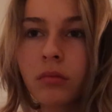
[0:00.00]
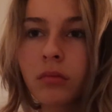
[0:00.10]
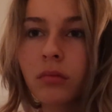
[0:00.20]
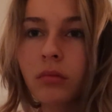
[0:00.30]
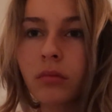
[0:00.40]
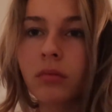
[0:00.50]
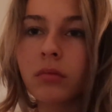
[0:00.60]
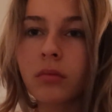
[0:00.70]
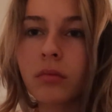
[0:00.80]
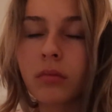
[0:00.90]

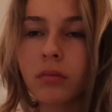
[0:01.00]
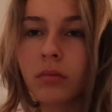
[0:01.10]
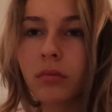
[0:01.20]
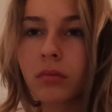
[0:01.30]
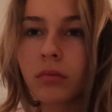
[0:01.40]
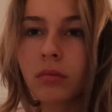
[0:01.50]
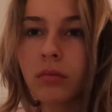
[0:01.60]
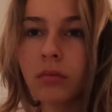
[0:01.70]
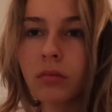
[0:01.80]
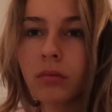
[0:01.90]

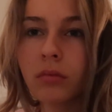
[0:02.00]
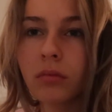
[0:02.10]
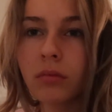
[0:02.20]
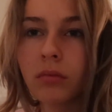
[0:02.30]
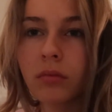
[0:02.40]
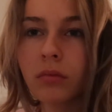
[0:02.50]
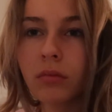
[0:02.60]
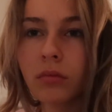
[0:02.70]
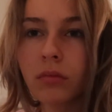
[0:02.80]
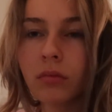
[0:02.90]

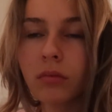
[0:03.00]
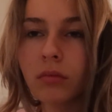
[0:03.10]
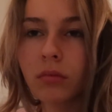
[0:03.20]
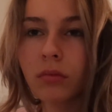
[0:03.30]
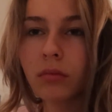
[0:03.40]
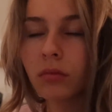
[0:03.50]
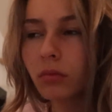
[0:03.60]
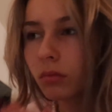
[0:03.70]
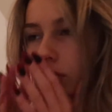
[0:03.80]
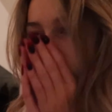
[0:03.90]

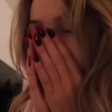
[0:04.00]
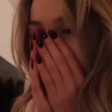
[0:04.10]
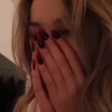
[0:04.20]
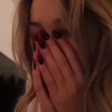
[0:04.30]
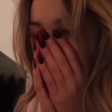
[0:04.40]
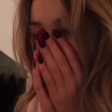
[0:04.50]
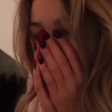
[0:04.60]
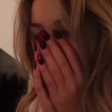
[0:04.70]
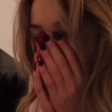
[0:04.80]
(silence)